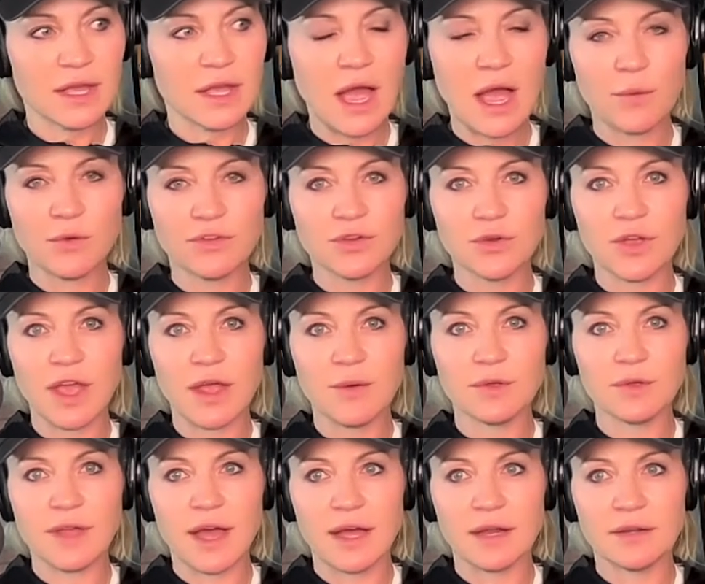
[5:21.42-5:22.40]
I was okay
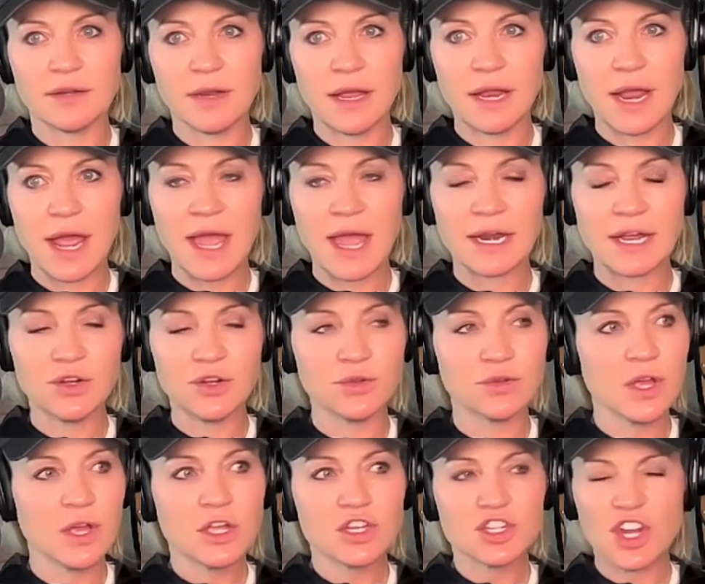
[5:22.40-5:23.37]
with that. And I
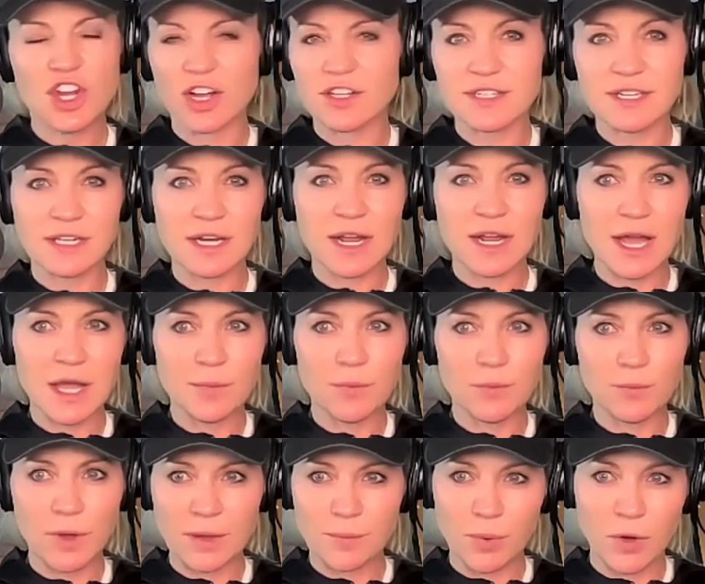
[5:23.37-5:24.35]
knew Chauncey and I,
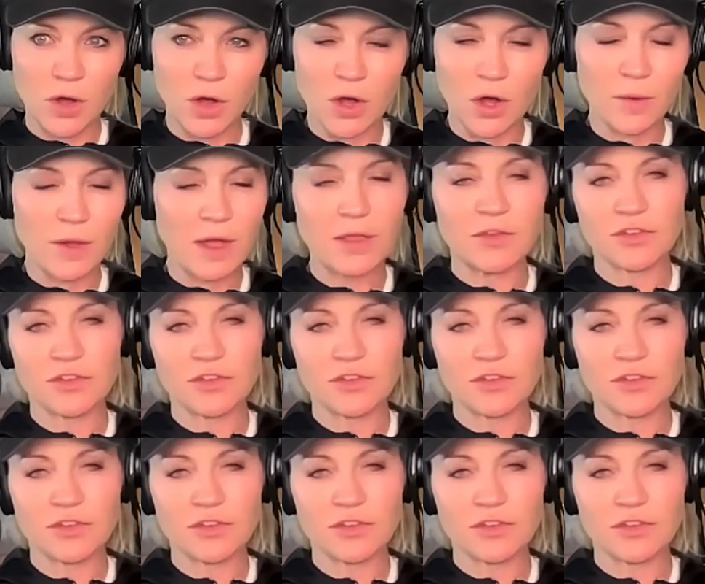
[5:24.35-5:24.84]
like Paul,